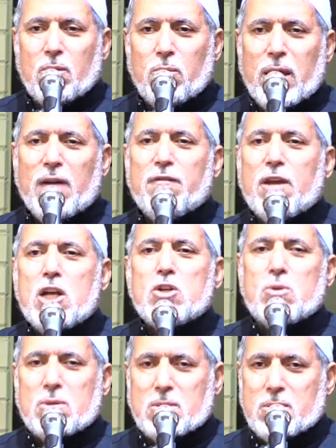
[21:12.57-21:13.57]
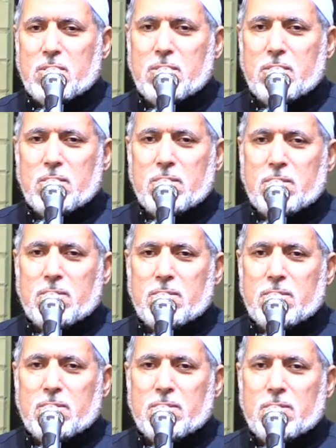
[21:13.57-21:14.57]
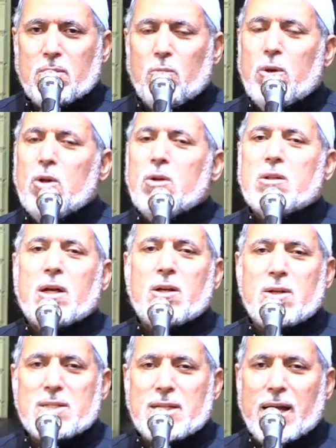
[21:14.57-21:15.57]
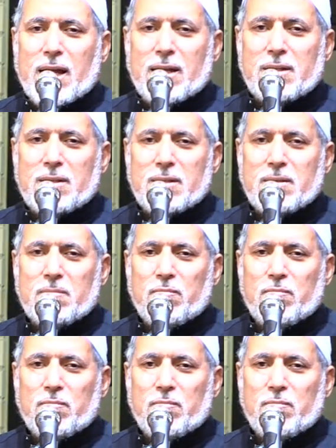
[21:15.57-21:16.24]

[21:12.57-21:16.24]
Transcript: we have issues. We don't understand.